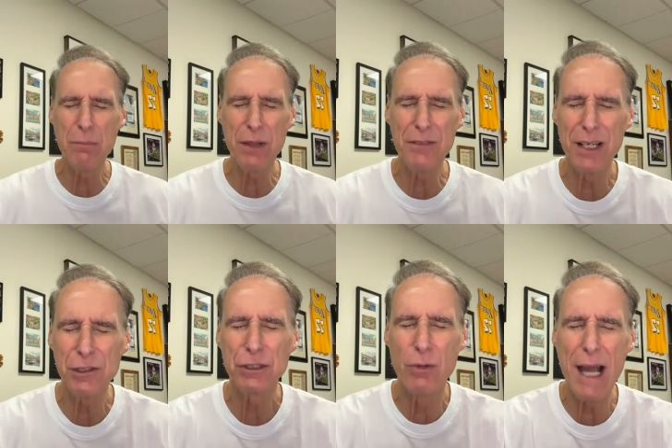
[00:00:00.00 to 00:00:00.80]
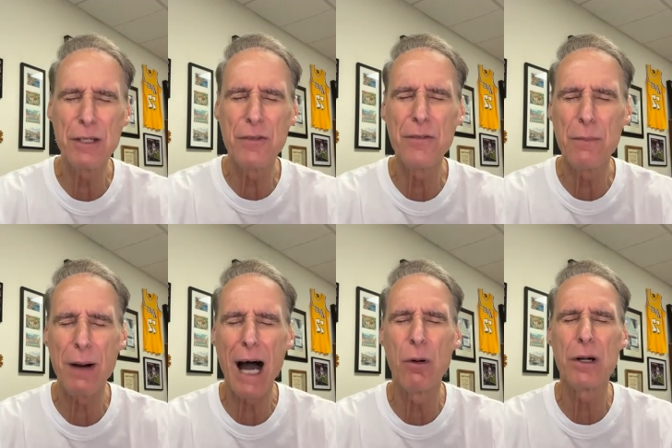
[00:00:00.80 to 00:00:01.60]
of something that is greater than the
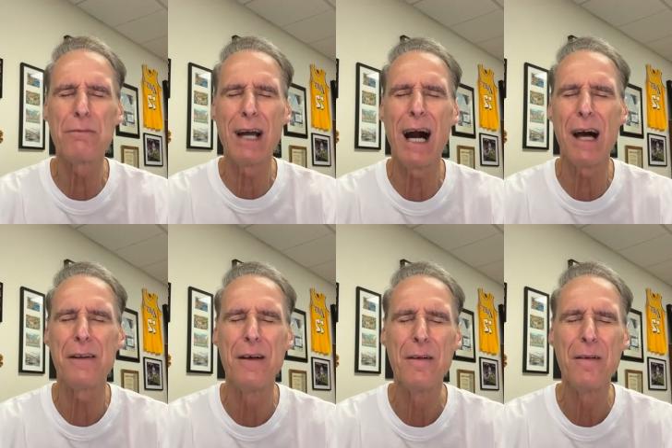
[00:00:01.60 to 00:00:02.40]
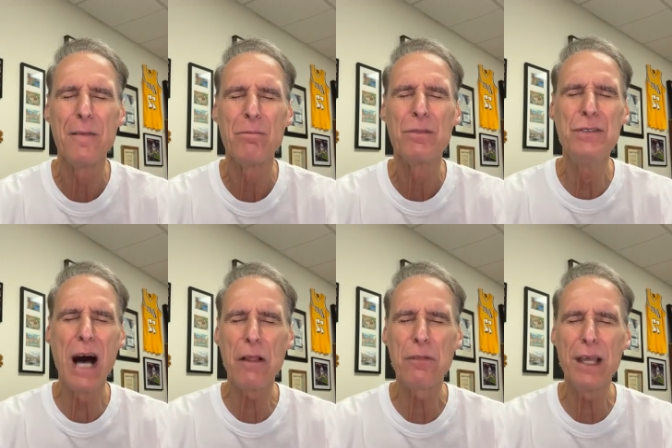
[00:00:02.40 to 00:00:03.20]
power of God.
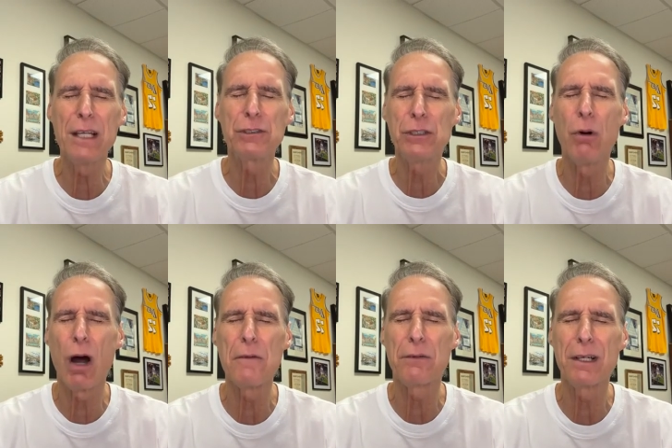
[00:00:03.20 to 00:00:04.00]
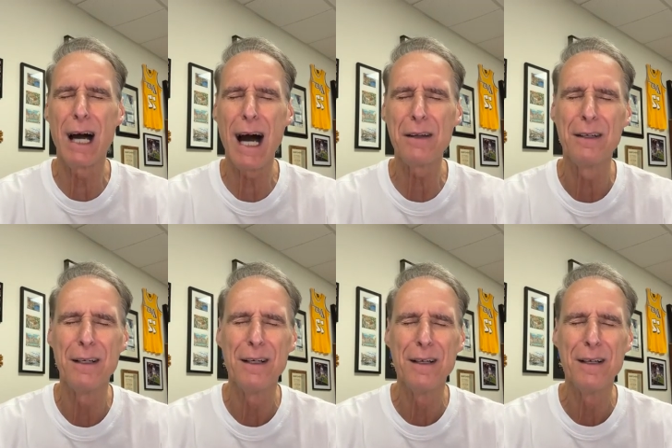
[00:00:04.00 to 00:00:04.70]
Nothing is too hard for God.